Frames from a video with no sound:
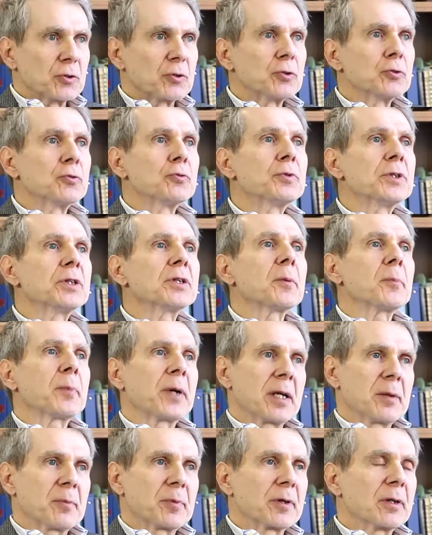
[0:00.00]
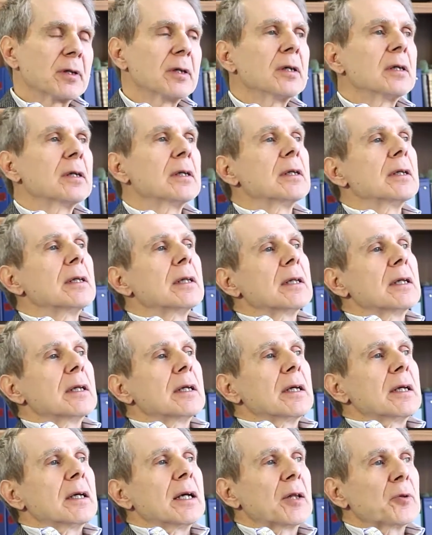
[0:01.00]
You read a paper,
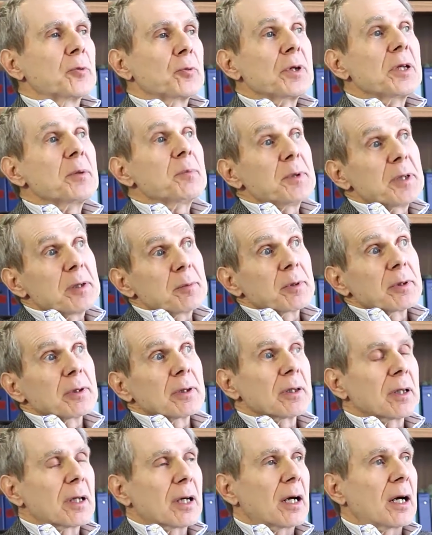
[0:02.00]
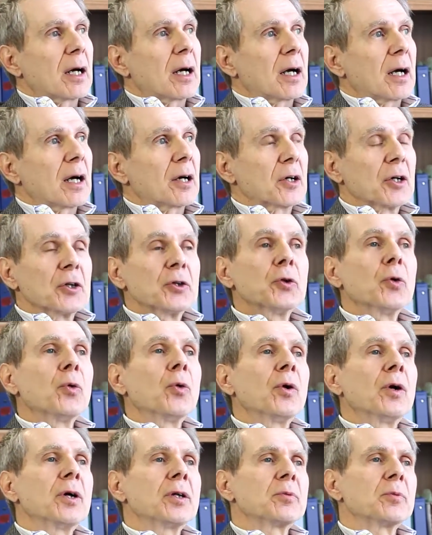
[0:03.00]
and we people uh, are
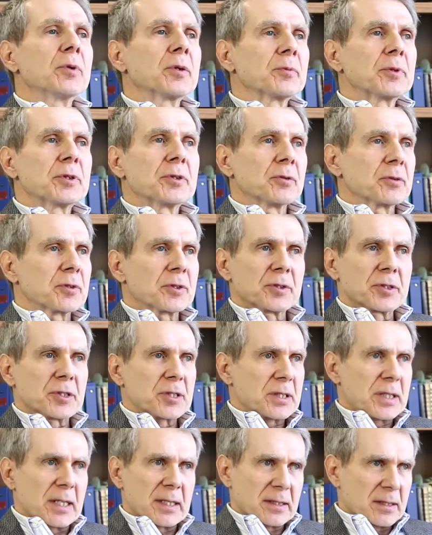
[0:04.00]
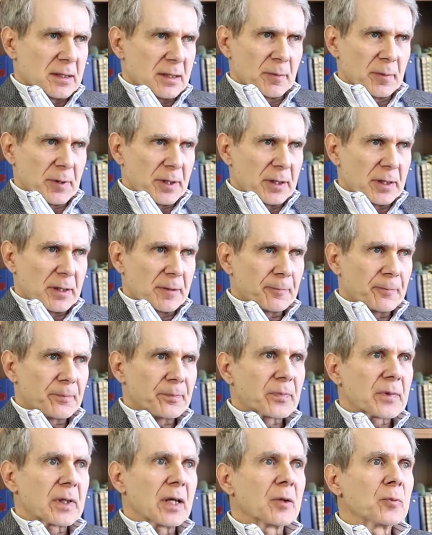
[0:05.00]
annoyed when we don't understand something.
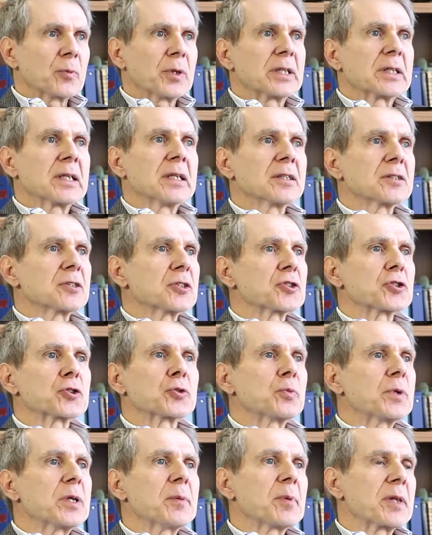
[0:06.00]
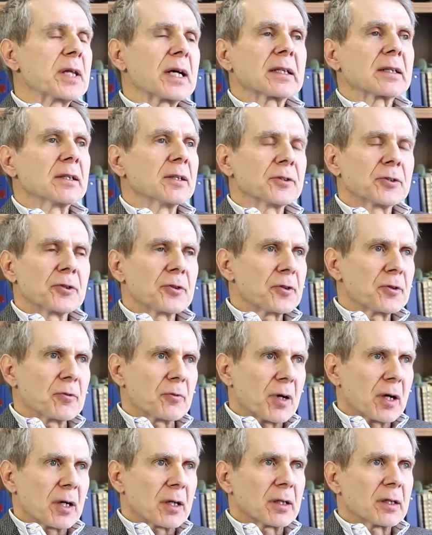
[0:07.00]
And we tend to sweep that under the
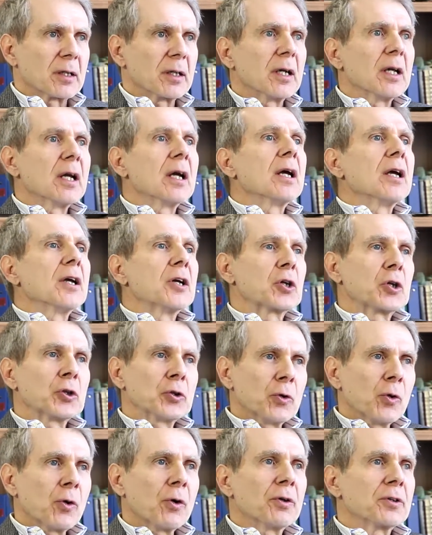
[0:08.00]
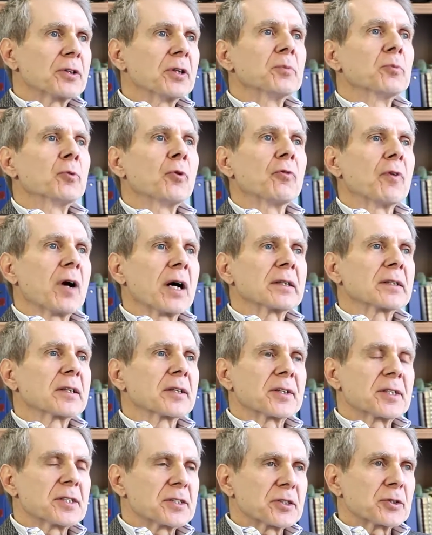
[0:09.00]
rug, ignore it, and move on to
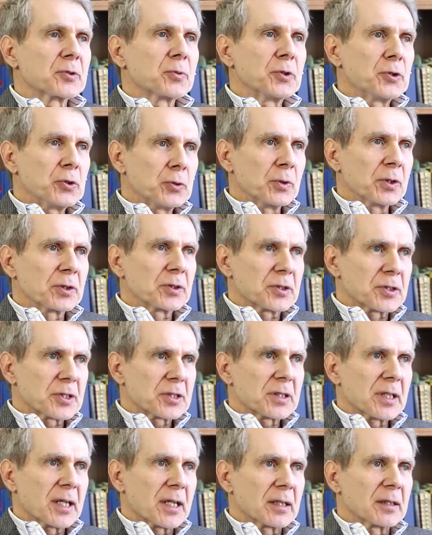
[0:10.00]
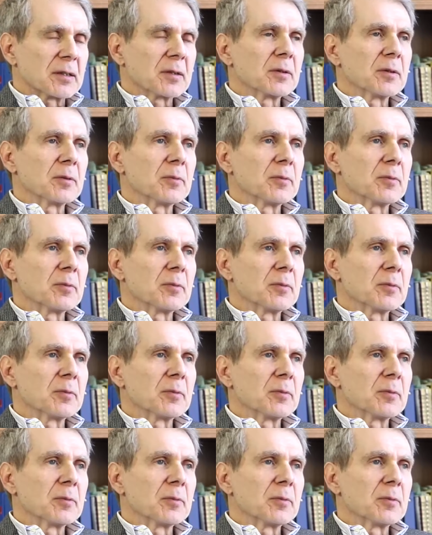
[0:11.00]
things that we do understand.